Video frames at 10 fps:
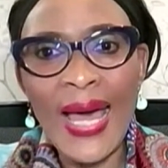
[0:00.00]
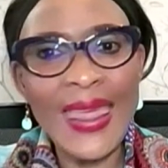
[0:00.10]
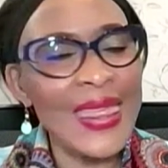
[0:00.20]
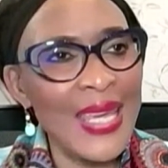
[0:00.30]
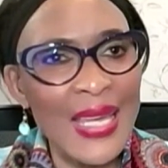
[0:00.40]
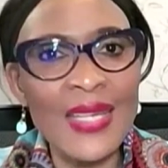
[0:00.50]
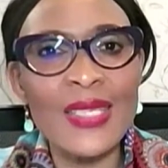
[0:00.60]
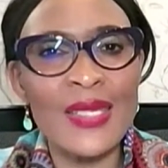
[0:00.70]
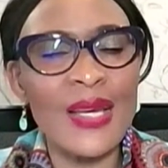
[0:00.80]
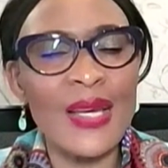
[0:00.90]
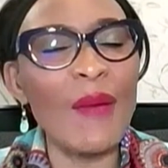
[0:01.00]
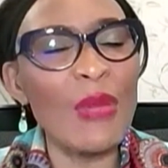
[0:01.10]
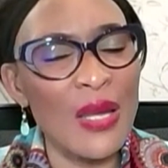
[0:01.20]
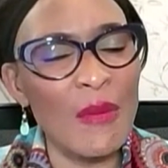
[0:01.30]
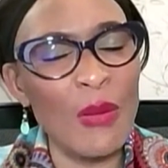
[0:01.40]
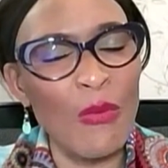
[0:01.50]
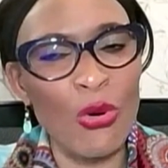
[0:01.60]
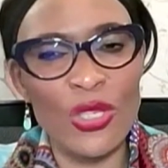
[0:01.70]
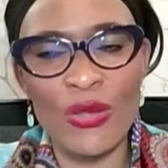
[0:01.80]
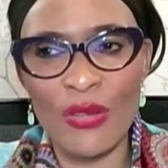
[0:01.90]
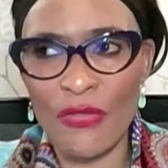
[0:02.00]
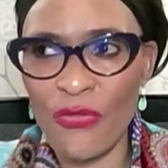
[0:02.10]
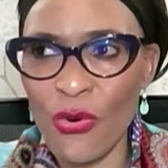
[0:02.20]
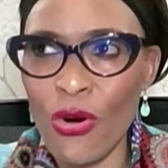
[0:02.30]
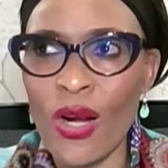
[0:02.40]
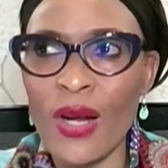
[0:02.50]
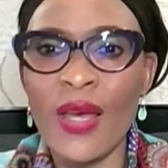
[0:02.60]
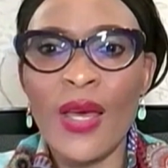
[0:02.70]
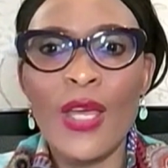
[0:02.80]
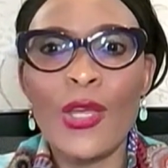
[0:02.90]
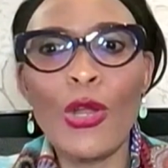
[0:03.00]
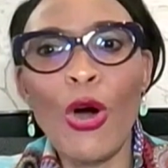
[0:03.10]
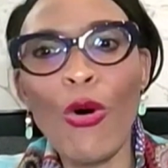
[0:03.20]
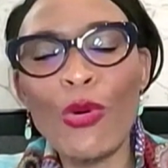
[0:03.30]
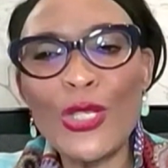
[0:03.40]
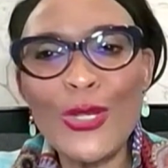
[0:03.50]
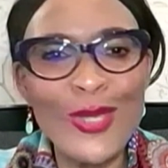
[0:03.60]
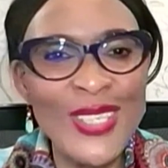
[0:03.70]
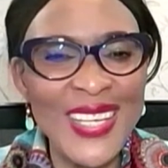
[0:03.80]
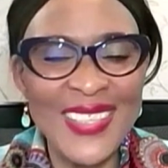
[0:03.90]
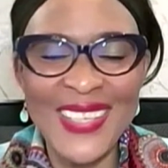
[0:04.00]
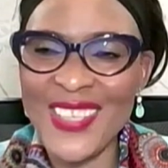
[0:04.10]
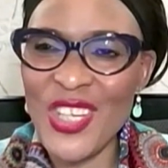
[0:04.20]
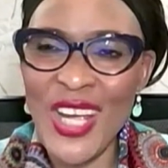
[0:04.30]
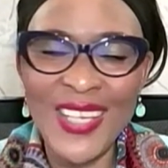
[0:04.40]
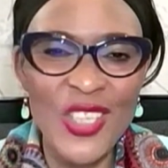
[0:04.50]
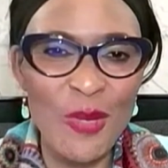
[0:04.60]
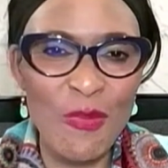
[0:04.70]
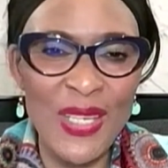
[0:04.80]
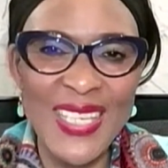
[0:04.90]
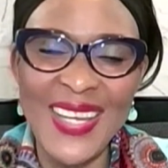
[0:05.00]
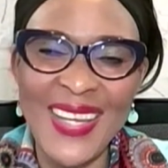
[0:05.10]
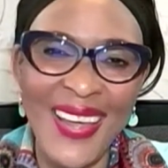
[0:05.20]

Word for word: I think it has come a little bit more to the fore, you know, with tools such as ChatGPT.